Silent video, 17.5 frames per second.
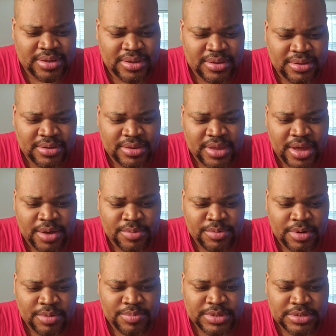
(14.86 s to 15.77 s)
Now I'm
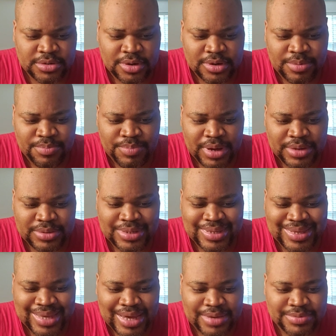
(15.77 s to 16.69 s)
going to be talking about the
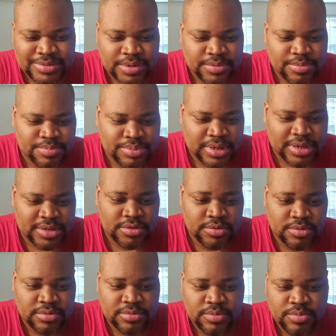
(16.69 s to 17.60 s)
games that were played
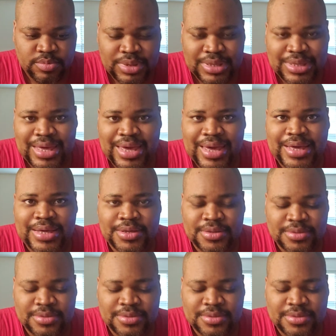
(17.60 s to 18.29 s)
during the week 8